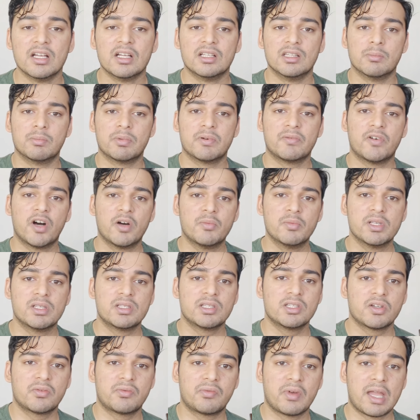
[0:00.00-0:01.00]
The
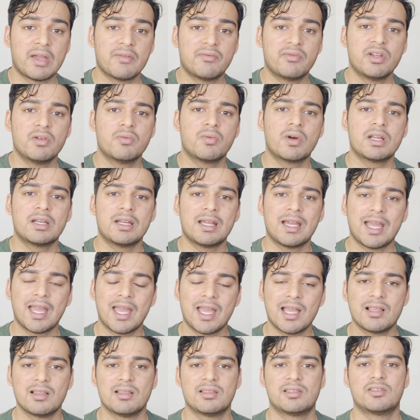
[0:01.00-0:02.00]
performances of everyone
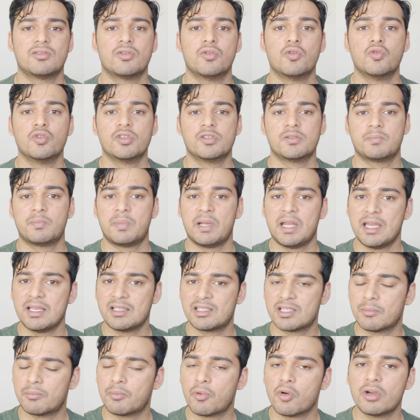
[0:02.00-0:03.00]
else who's playing
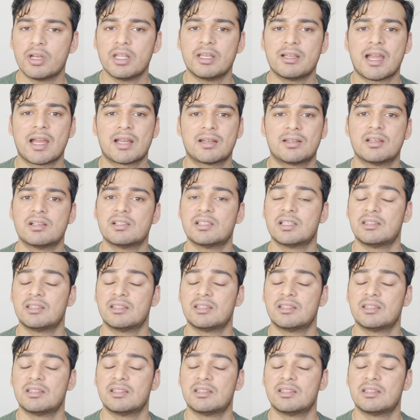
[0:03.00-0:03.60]
supporting actors,